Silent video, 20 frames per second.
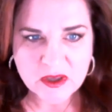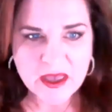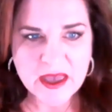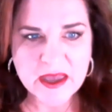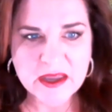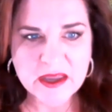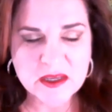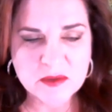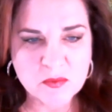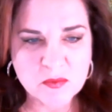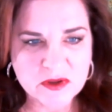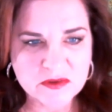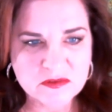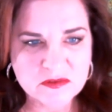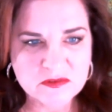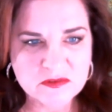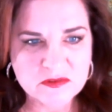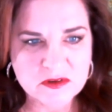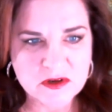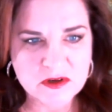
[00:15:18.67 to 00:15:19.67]
And he
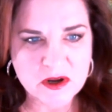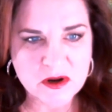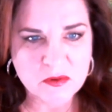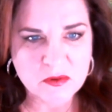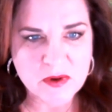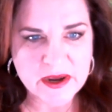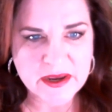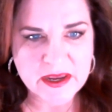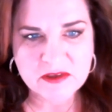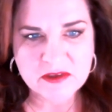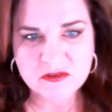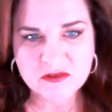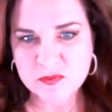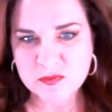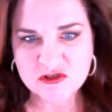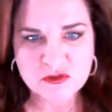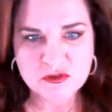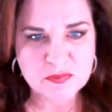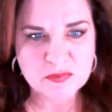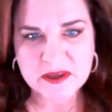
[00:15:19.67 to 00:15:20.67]
wants to know, I guess we
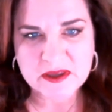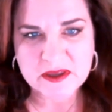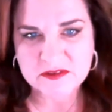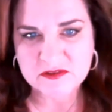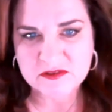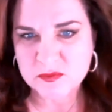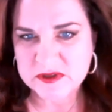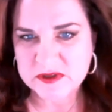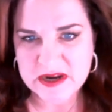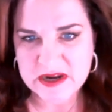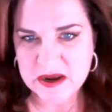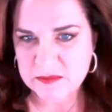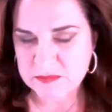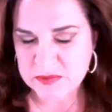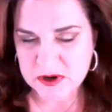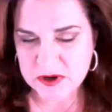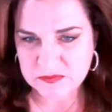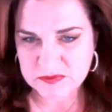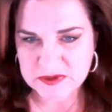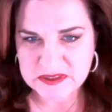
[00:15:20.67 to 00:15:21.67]
should break this one down, but
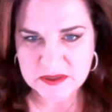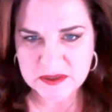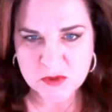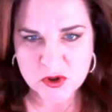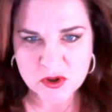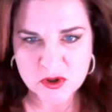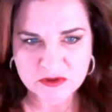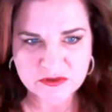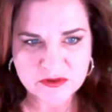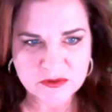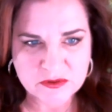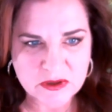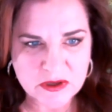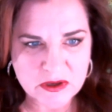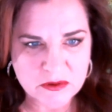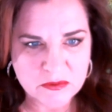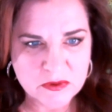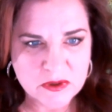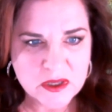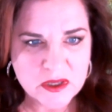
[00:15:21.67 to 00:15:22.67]
I'll read them all to you.